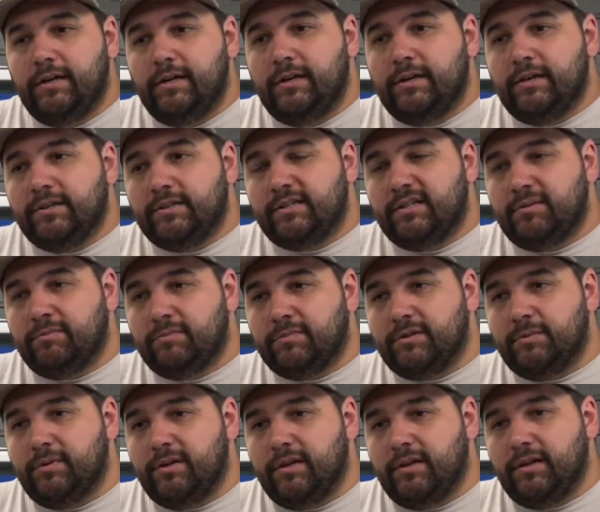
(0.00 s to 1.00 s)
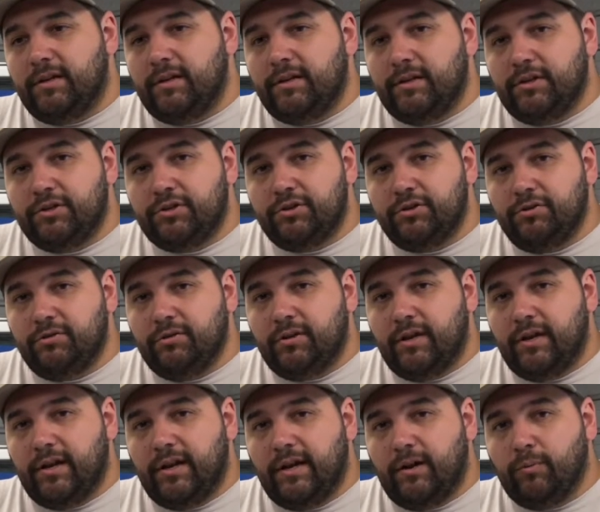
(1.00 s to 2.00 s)
seemed to be an issue that
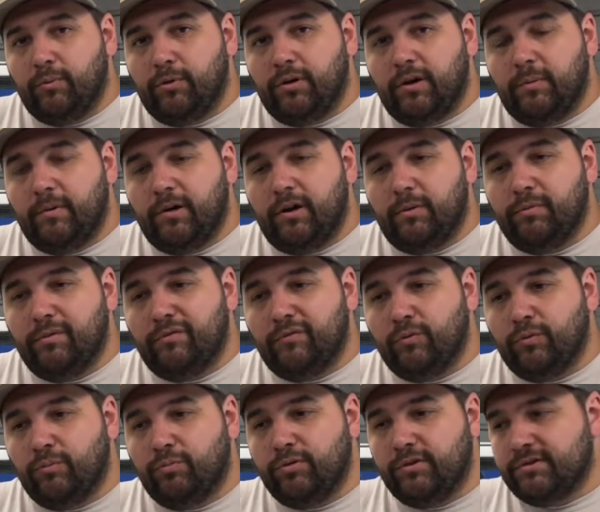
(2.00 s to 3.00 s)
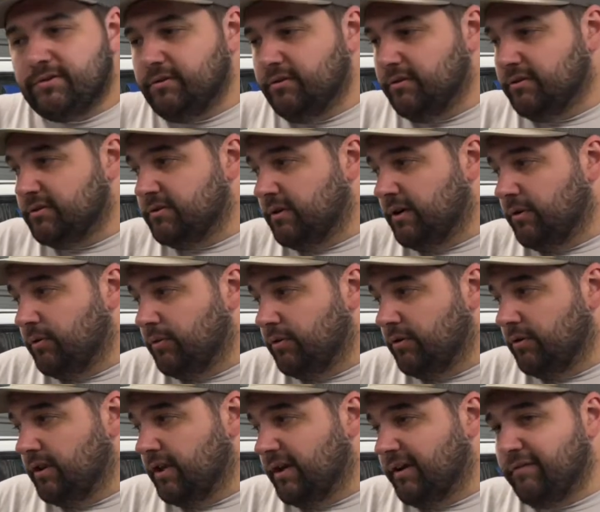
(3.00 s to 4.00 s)
I got worried about before Bristol, so I
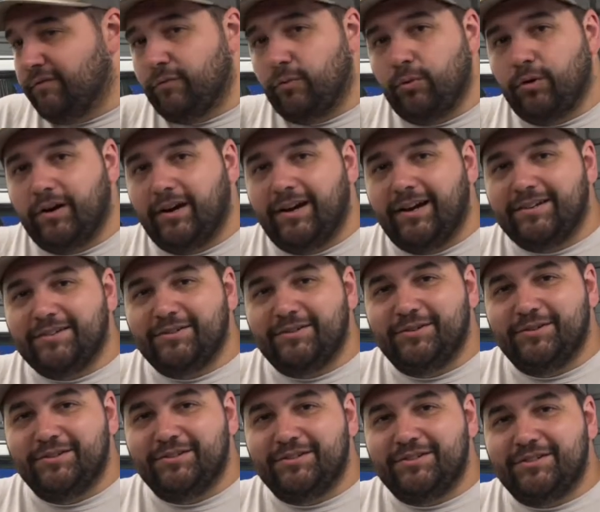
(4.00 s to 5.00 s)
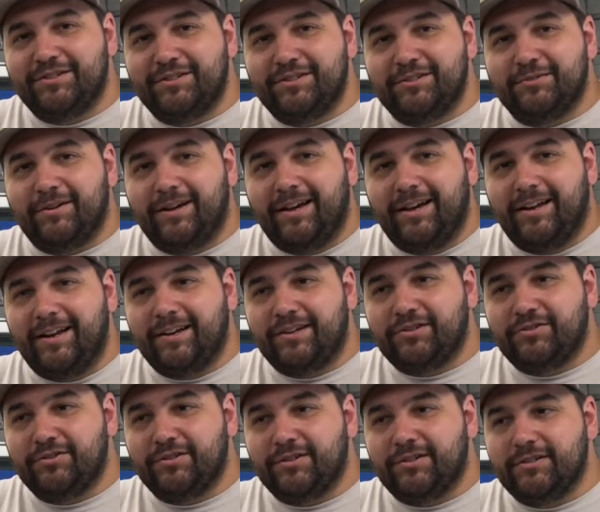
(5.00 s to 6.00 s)
ordered like 4 axles just so I had
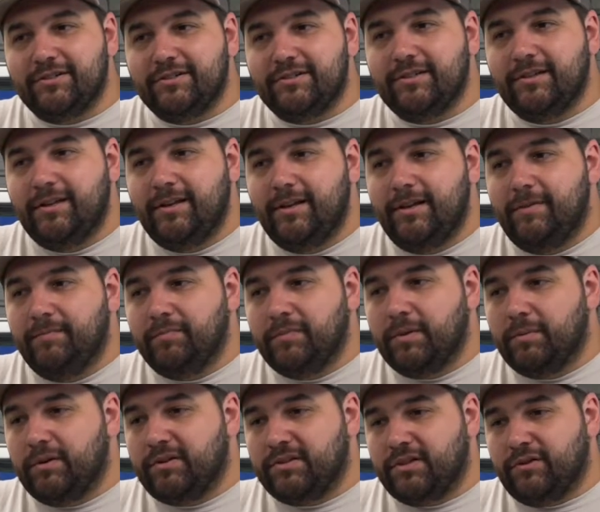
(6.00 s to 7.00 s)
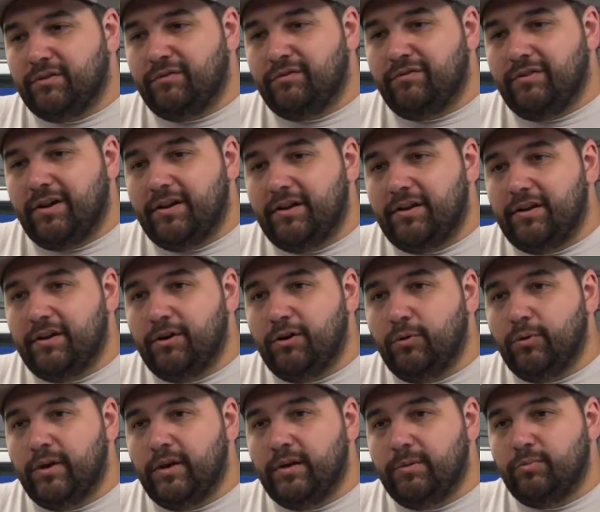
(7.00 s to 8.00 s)
extras, because I couldn't find any
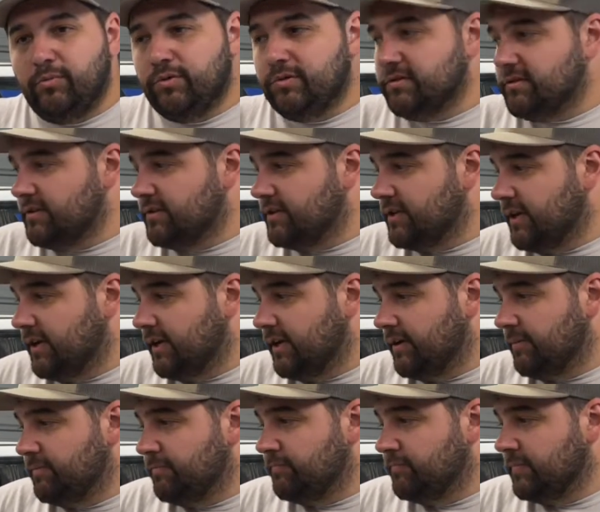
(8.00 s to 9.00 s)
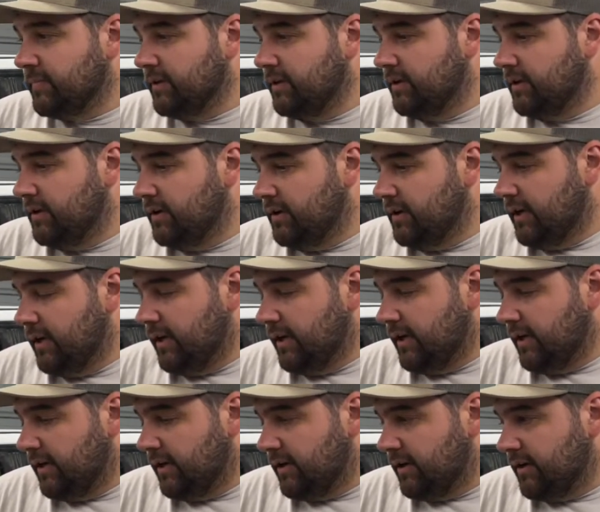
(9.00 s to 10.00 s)
OEM ones in time.
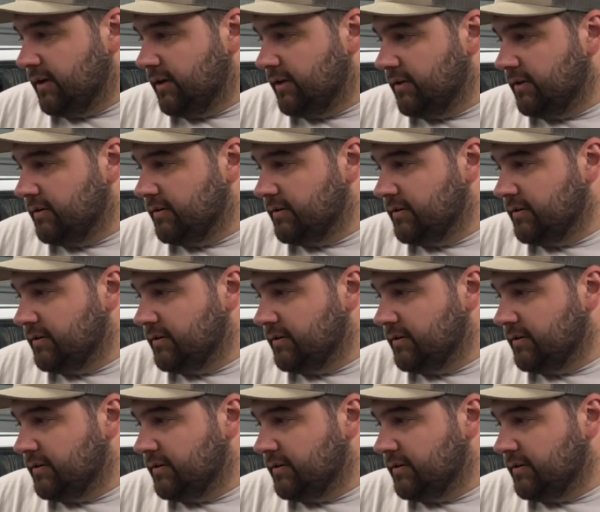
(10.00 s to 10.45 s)
And